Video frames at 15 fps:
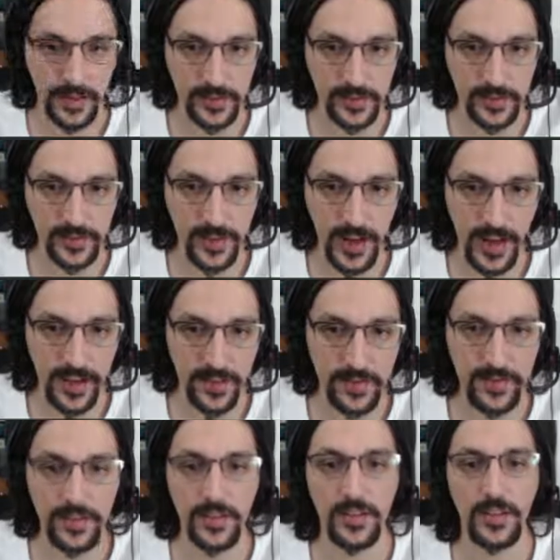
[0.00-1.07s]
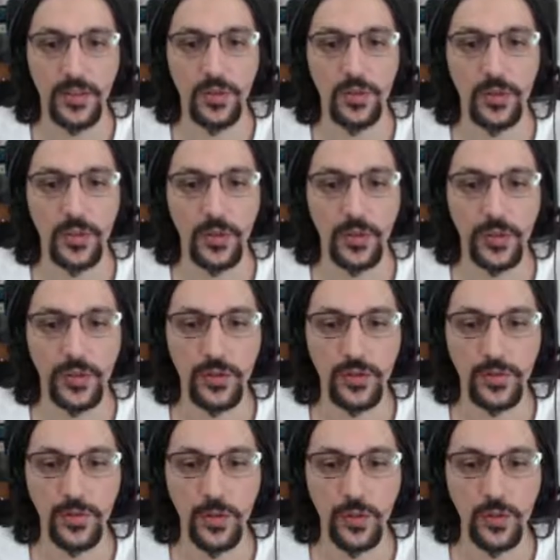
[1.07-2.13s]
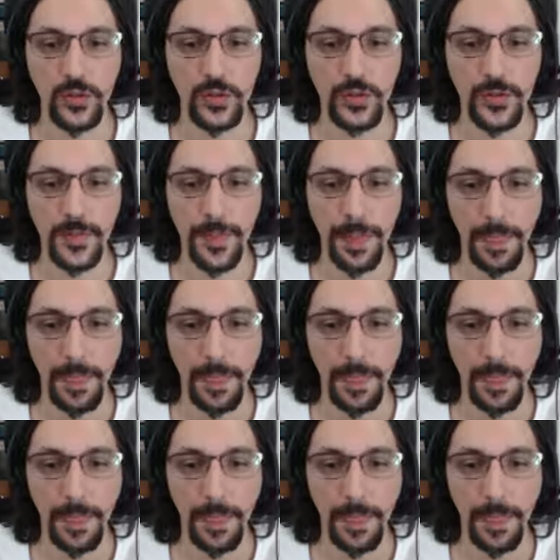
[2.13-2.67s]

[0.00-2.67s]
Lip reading: in 5, we're going to vote.